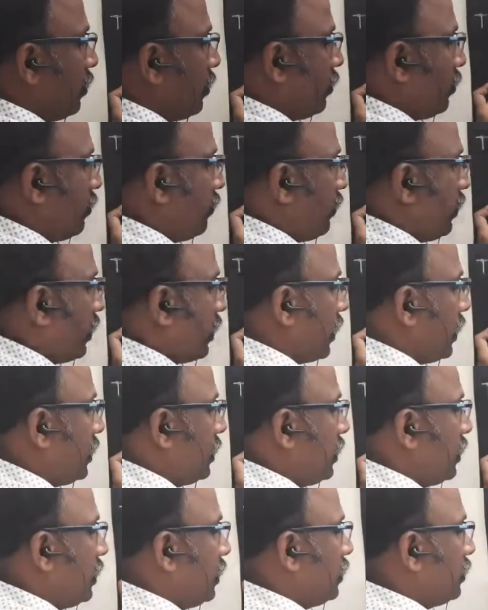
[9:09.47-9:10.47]
you will get
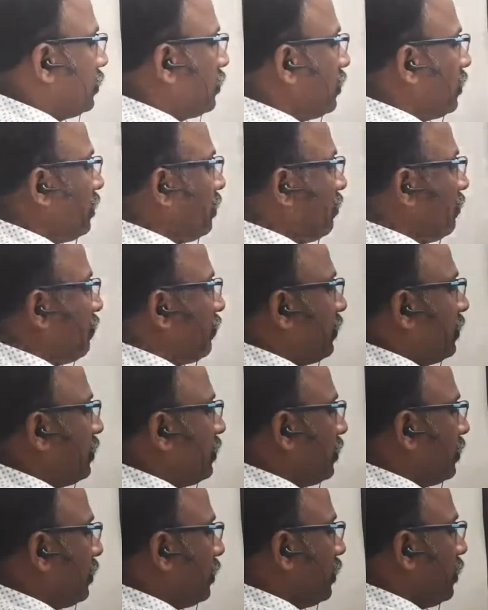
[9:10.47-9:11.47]
35
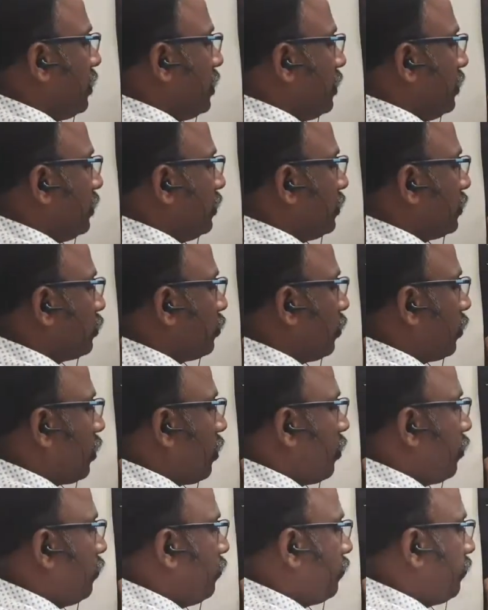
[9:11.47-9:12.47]
degree. So
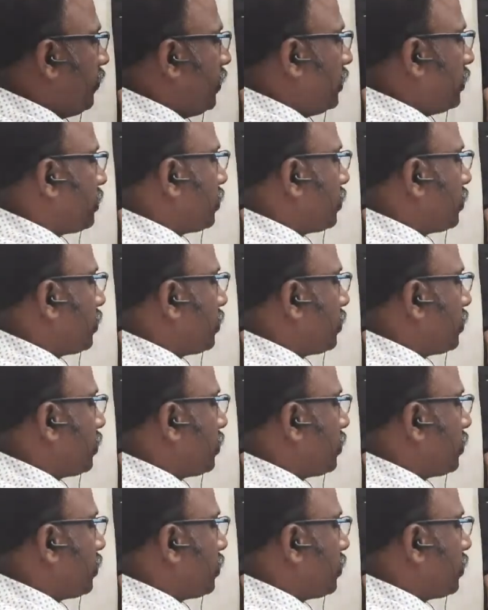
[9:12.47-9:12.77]
how we